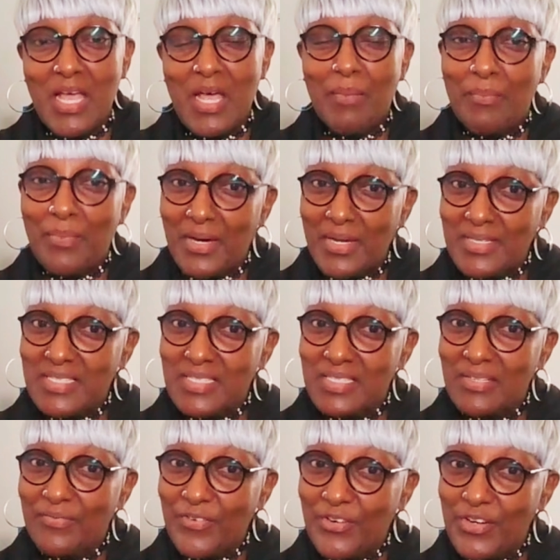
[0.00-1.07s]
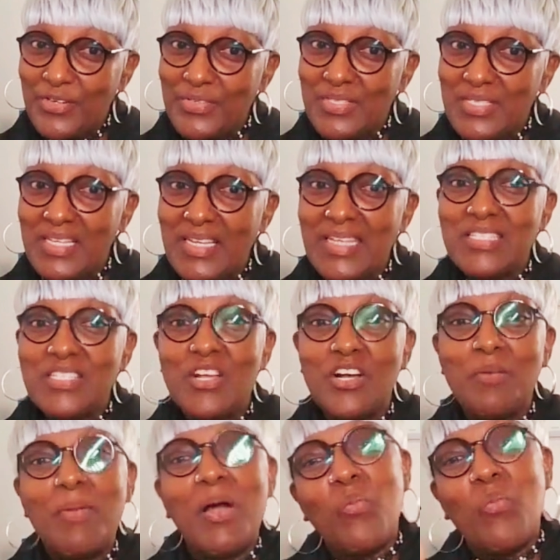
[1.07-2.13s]
But first, let's
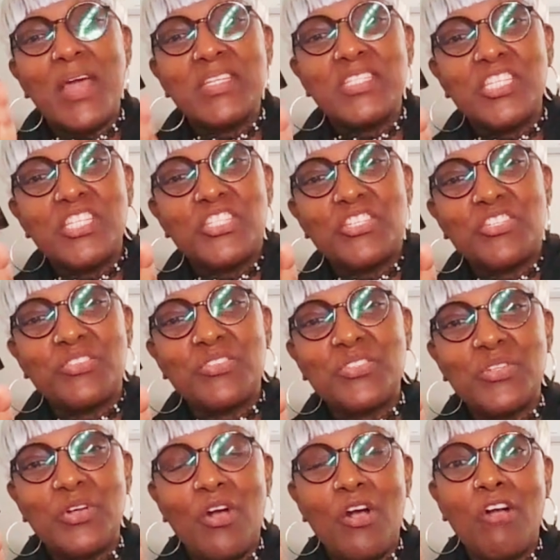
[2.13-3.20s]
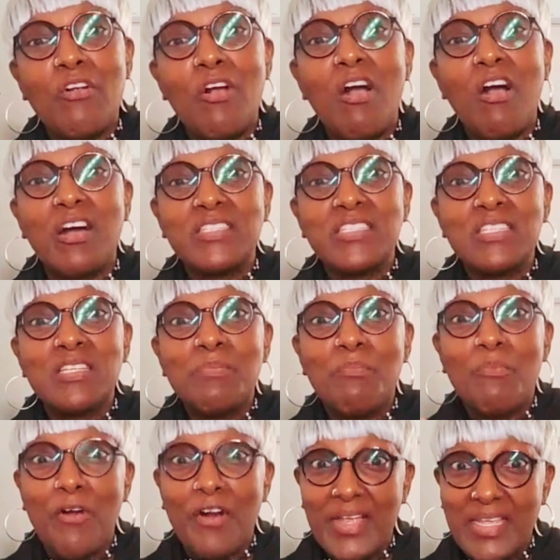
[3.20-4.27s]
talk about why teachers are a hot
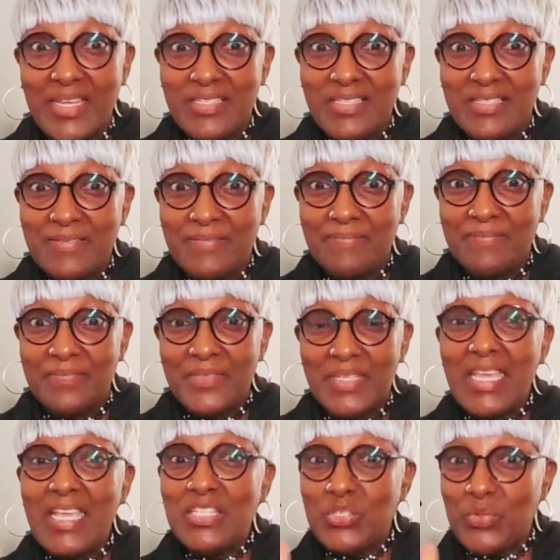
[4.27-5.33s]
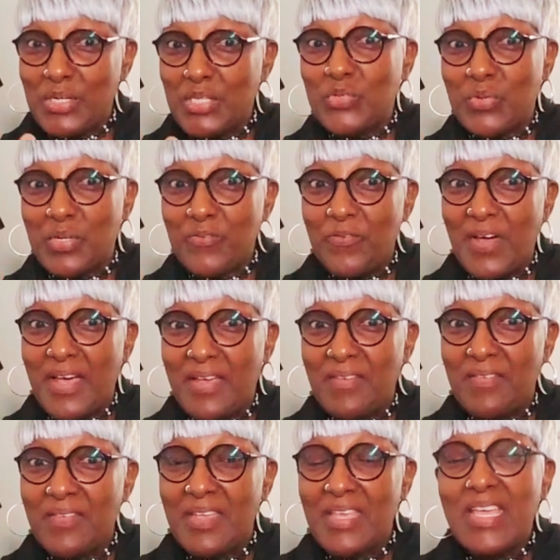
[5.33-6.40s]
market in
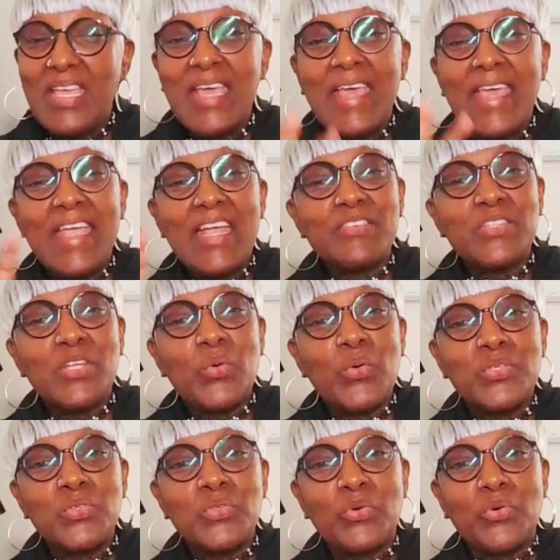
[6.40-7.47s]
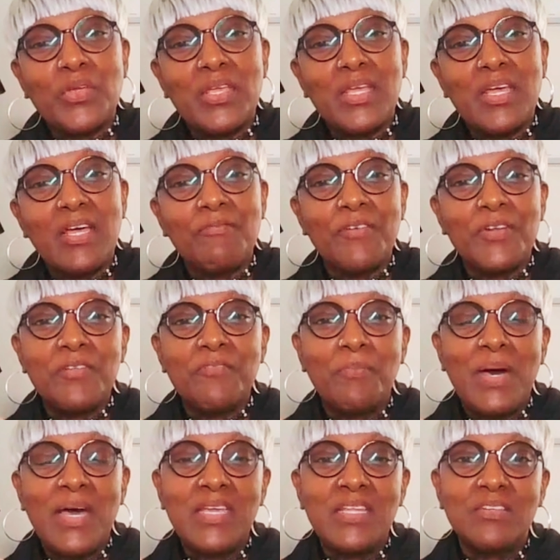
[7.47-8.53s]
2025. Here's a quick story. A friend of
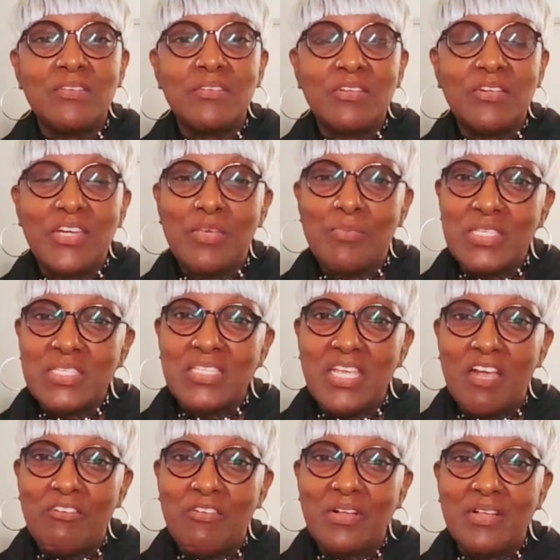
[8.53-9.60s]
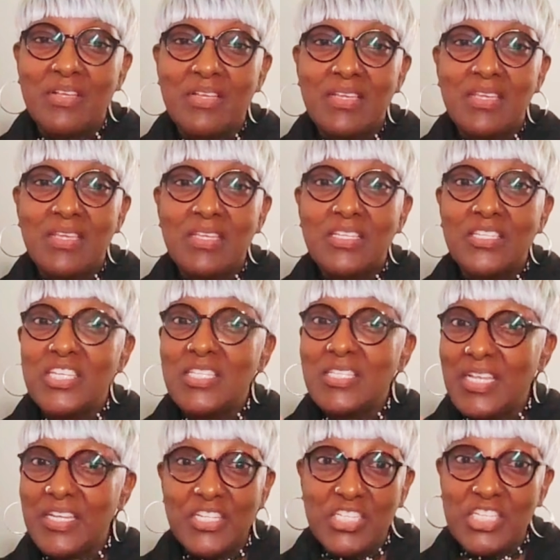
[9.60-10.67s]
mine, her name is Sarah. She's
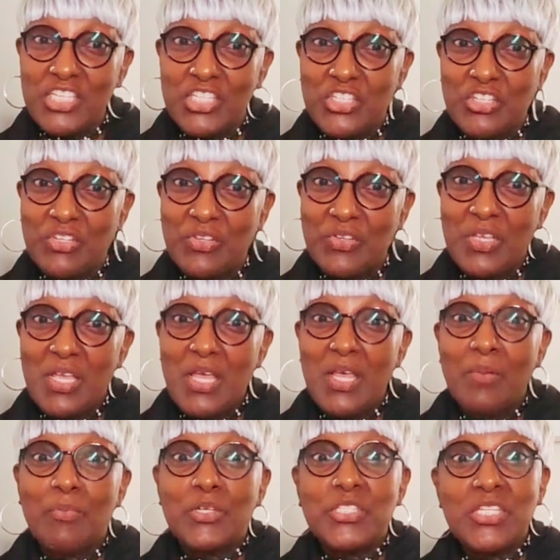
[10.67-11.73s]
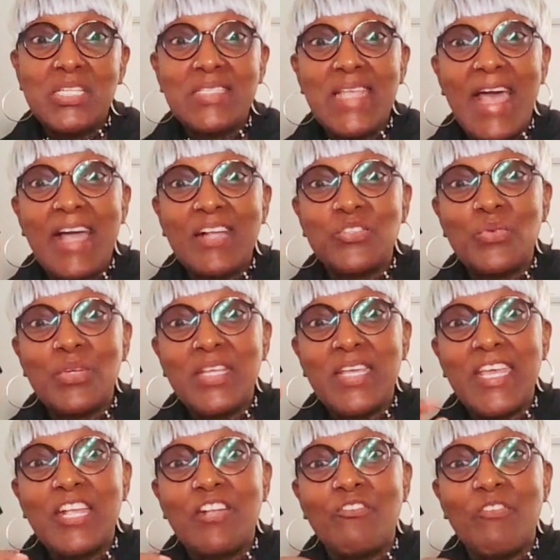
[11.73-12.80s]
not a teacher, but she's
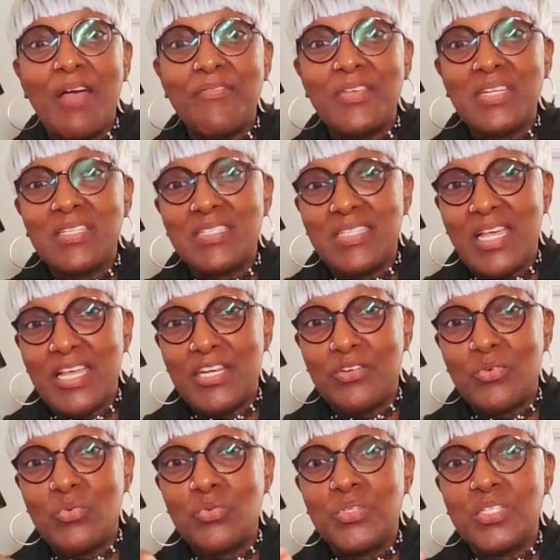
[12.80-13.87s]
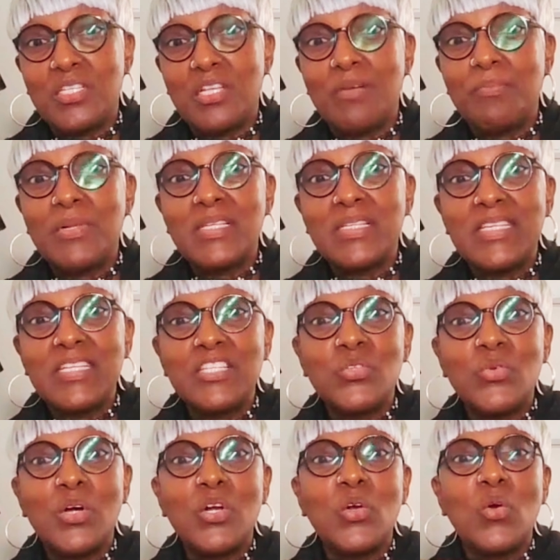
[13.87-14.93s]
actually a graphic designer who stumbled
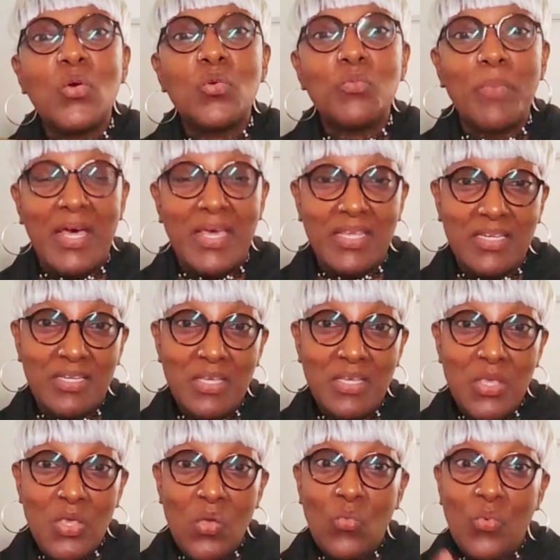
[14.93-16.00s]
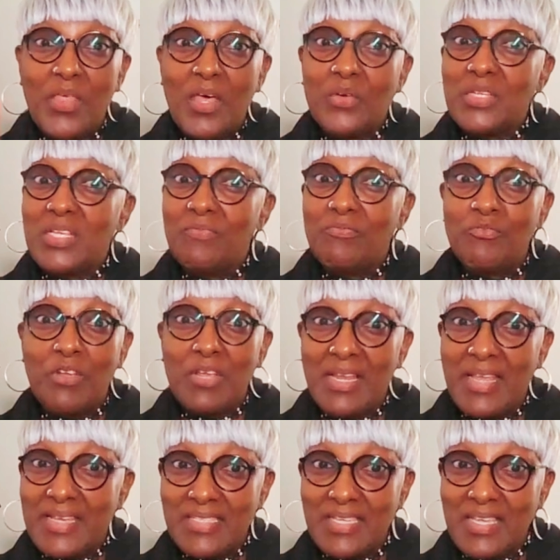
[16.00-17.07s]
into a gold mine without even
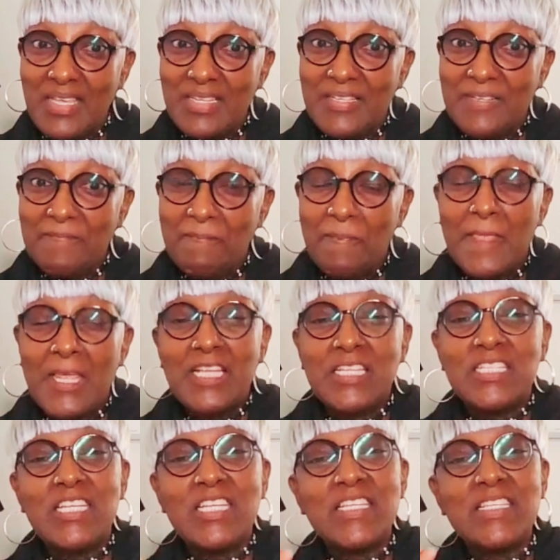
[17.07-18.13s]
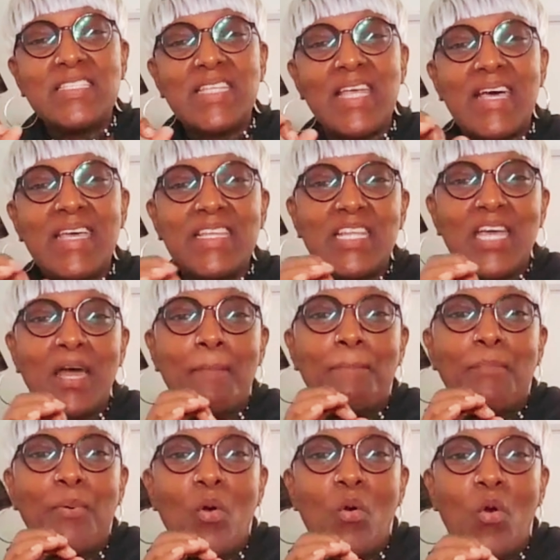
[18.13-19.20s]
realizing it. She designed a
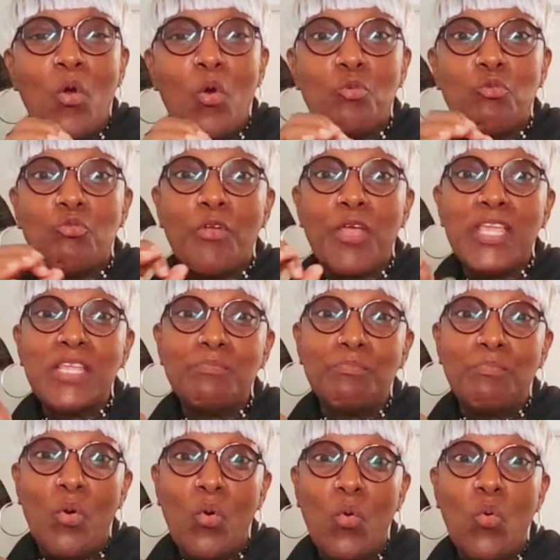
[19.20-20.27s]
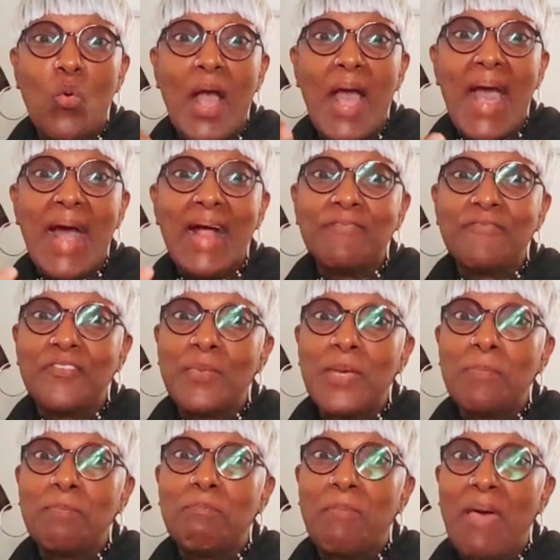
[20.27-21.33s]
Boho Rainbow
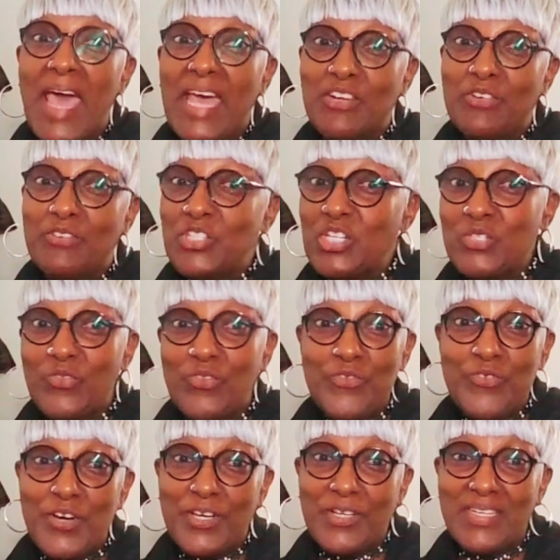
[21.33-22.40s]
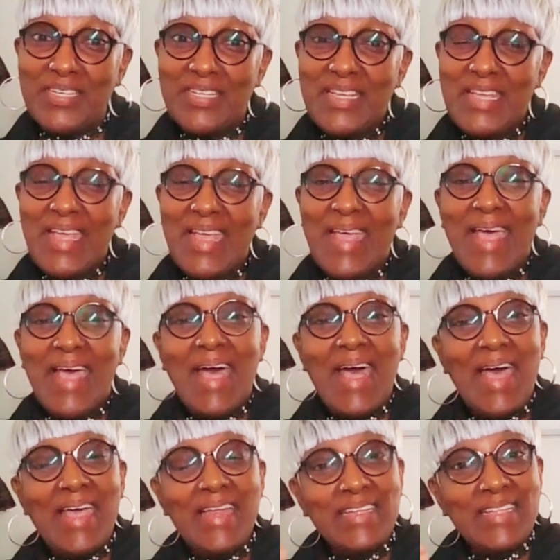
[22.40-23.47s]
alphabet banner just for fun
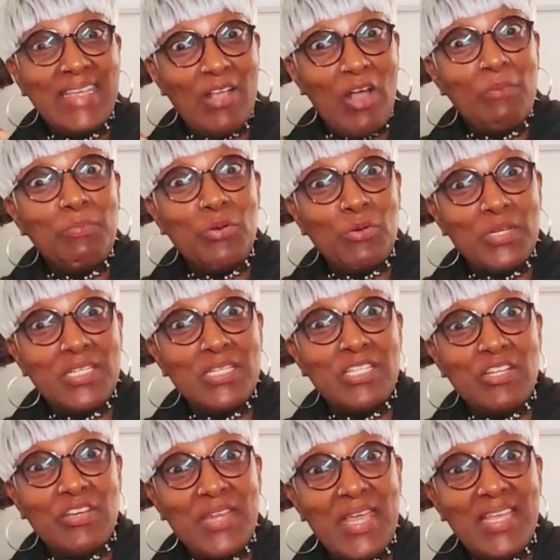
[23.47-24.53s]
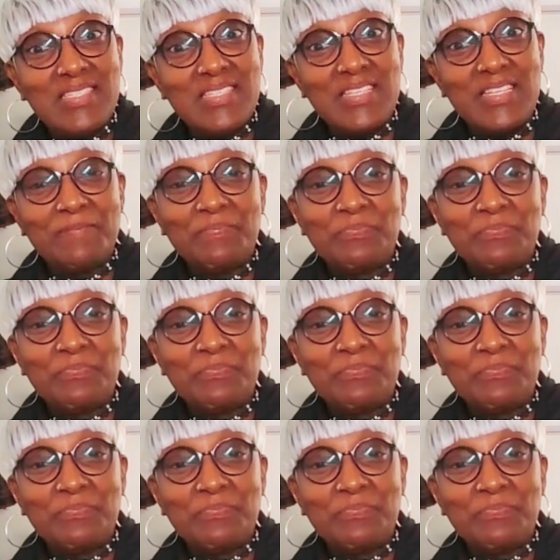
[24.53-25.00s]
and uploaded it on Etsy.